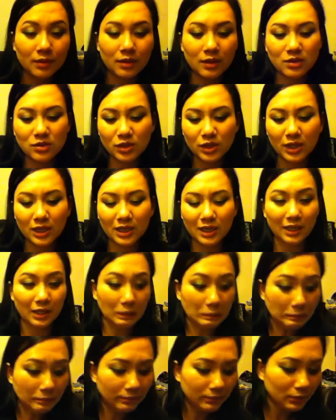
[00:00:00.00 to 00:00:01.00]
These are kind of
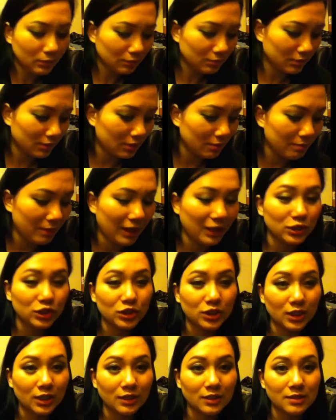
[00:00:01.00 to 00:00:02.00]
like ooh, the matte
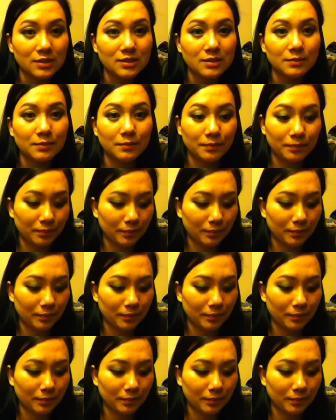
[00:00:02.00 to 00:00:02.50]
shades.